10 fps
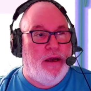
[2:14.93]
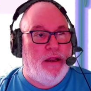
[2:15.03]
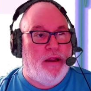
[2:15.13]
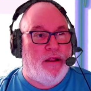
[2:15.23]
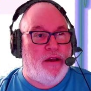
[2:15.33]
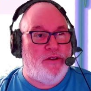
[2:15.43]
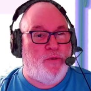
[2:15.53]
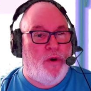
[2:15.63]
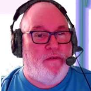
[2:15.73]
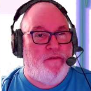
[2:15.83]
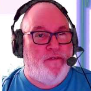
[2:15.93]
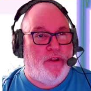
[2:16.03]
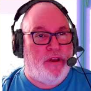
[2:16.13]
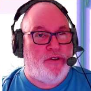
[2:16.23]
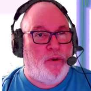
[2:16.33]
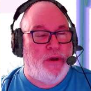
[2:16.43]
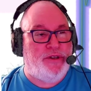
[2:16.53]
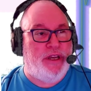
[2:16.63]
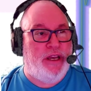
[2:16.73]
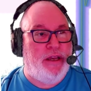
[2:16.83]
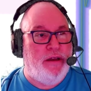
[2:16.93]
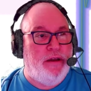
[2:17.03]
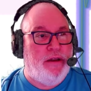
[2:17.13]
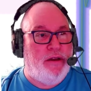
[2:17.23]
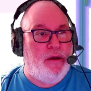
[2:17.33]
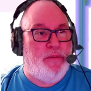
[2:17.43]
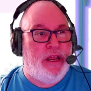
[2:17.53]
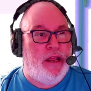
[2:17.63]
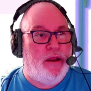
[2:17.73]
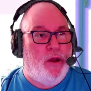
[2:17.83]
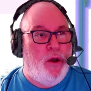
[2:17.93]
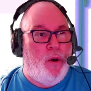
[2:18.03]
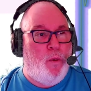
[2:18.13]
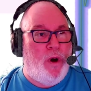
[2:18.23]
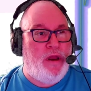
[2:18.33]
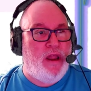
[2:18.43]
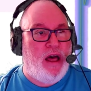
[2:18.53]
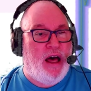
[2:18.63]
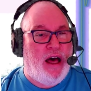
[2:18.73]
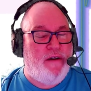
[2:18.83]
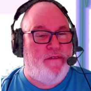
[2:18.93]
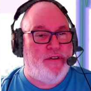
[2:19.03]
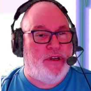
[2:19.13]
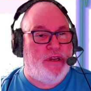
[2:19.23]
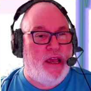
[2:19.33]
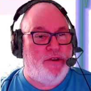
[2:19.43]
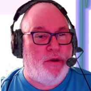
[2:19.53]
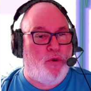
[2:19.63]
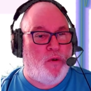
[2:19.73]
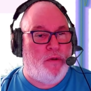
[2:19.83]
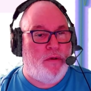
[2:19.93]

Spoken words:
And the last one for this quiz A, number 8, 1.5 is a decimal.